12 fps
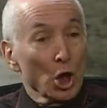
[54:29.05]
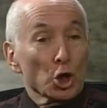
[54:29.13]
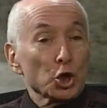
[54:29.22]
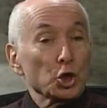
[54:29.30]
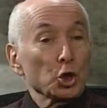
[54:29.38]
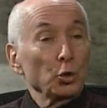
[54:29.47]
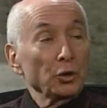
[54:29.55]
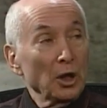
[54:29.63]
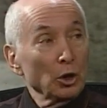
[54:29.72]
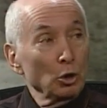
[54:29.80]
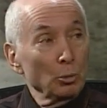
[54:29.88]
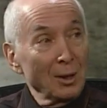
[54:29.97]
so
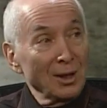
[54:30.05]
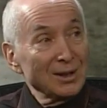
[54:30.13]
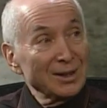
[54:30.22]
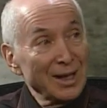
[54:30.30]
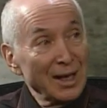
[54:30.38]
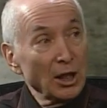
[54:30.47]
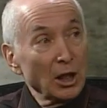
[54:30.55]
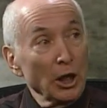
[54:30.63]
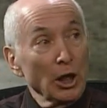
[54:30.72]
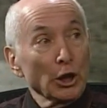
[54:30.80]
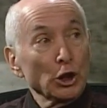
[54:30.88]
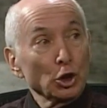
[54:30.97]
that you may take
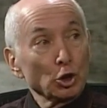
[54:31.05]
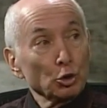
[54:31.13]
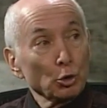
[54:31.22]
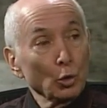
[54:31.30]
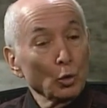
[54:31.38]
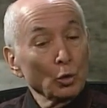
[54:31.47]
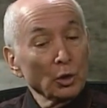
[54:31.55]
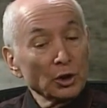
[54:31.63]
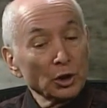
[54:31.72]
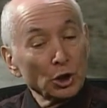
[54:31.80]
control,